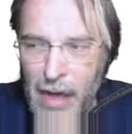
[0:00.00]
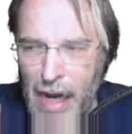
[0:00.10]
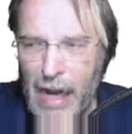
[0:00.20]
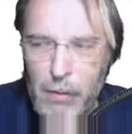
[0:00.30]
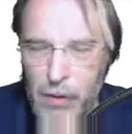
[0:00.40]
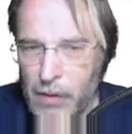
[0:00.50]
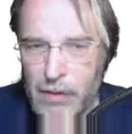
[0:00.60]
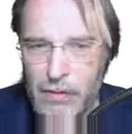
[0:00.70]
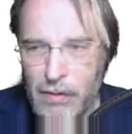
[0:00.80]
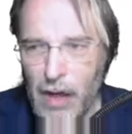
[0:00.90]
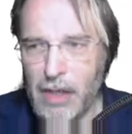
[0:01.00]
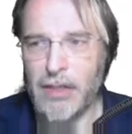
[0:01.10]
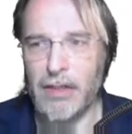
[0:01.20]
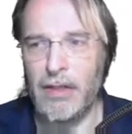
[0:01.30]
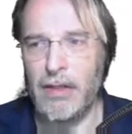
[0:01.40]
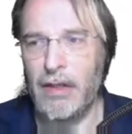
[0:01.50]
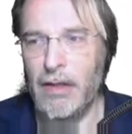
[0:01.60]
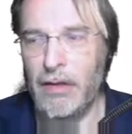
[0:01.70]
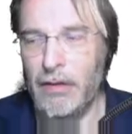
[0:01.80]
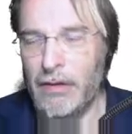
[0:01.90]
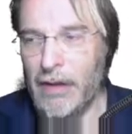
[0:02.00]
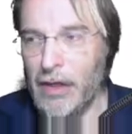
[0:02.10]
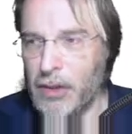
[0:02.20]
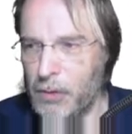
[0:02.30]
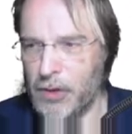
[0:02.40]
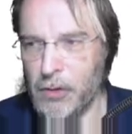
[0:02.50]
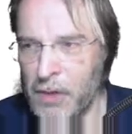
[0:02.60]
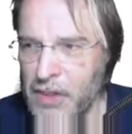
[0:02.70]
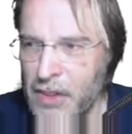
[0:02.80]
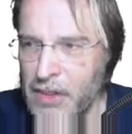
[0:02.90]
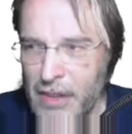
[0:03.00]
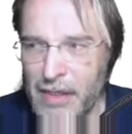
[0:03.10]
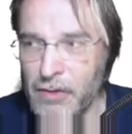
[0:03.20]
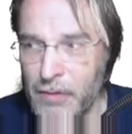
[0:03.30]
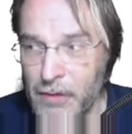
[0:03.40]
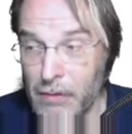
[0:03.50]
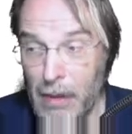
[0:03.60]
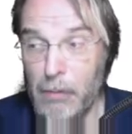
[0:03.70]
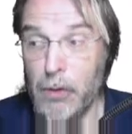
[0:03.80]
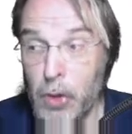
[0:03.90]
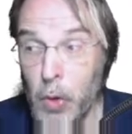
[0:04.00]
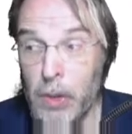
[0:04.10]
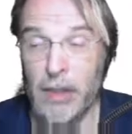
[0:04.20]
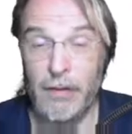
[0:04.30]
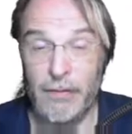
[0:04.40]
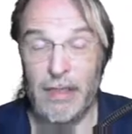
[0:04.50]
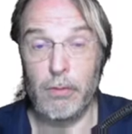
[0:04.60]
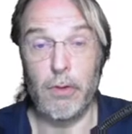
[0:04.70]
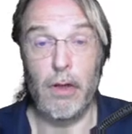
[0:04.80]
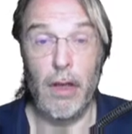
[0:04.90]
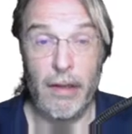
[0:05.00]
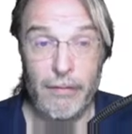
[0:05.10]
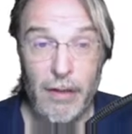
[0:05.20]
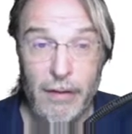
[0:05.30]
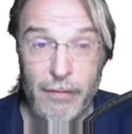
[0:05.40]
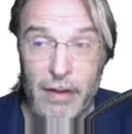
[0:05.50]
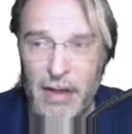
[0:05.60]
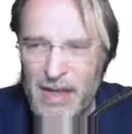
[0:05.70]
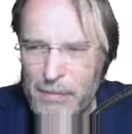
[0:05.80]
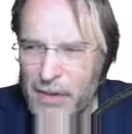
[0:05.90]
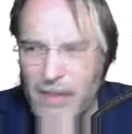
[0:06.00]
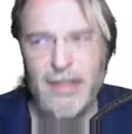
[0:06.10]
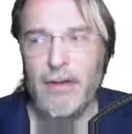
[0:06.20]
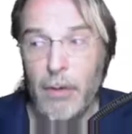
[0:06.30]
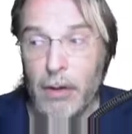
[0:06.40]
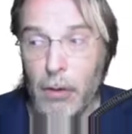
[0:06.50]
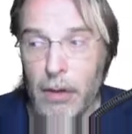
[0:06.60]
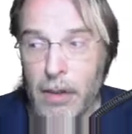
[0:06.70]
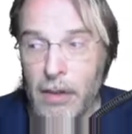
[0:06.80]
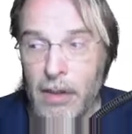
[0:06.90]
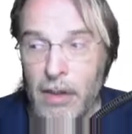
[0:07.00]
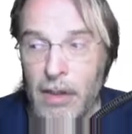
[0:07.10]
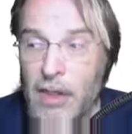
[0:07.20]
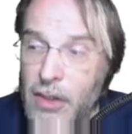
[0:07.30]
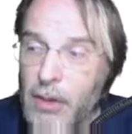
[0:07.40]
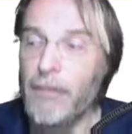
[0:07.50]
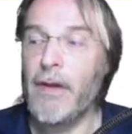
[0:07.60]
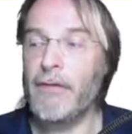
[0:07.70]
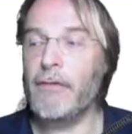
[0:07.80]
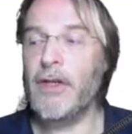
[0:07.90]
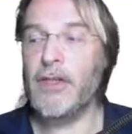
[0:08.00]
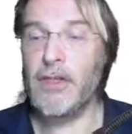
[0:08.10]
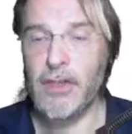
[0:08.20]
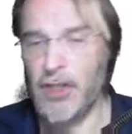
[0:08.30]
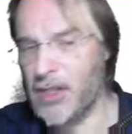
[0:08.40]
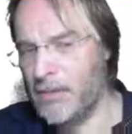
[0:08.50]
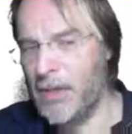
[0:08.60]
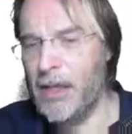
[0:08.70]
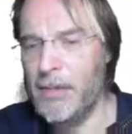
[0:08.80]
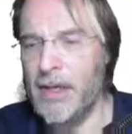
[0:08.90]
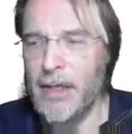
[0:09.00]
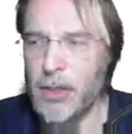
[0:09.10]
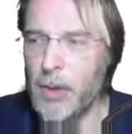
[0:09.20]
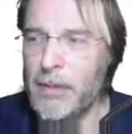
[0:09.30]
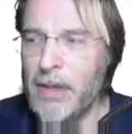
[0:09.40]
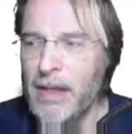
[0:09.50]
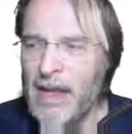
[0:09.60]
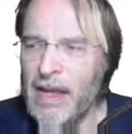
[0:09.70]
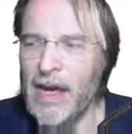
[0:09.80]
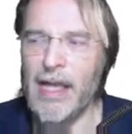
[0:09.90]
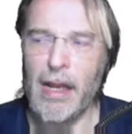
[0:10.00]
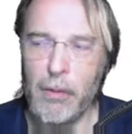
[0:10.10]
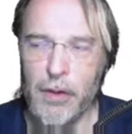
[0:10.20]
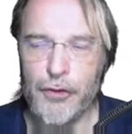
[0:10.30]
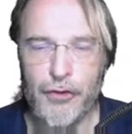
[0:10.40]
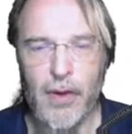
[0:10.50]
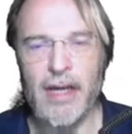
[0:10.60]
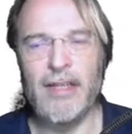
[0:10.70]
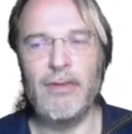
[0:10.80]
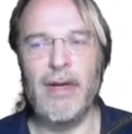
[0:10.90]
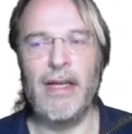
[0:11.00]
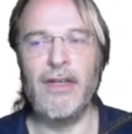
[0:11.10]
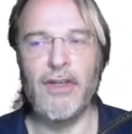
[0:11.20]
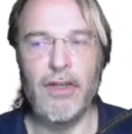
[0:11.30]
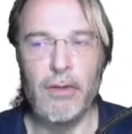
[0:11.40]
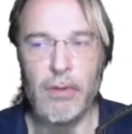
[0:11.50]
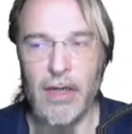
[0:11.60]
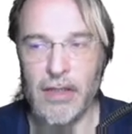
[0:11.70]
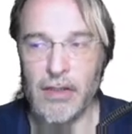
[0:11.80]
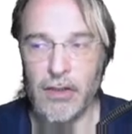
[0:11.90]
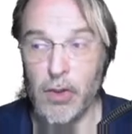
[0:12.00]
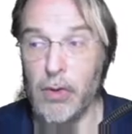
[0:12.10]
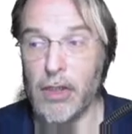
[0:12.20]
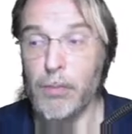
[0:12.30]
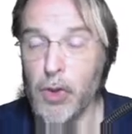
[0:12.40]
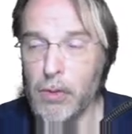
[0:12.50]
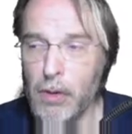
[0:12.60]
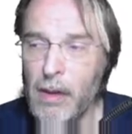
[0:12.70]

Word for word: I will ask uh, uh ask you what your question is and answer it. I would do that if this were a live delivery, but this is a recording. So if you have questions, just mail me, tweet me, and I will try to answer you as soon as possible.